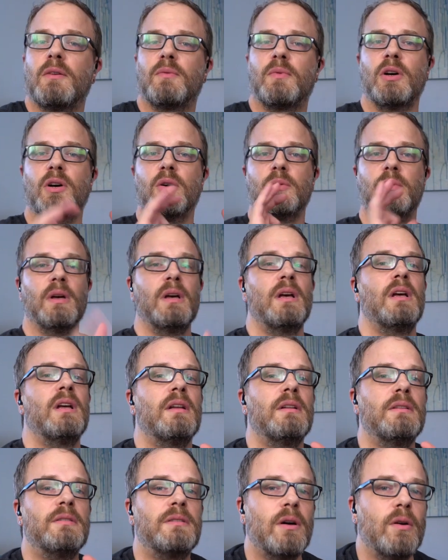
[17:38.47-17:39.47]
the road.
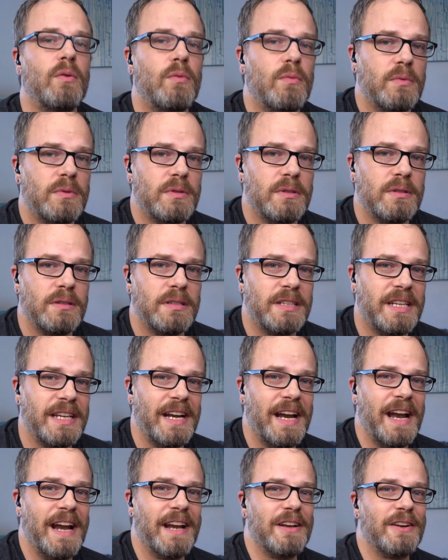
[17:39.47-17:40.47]
Don't get
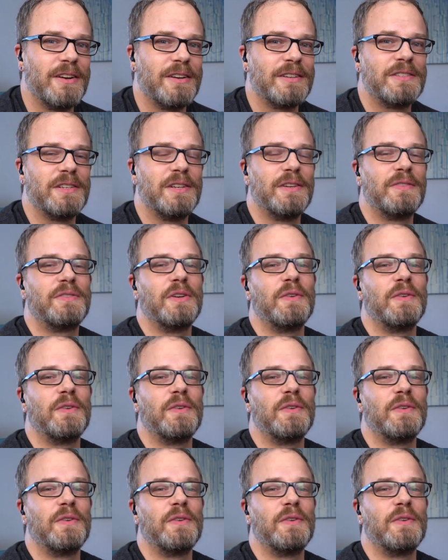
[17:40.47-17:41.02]
ahead of yourself.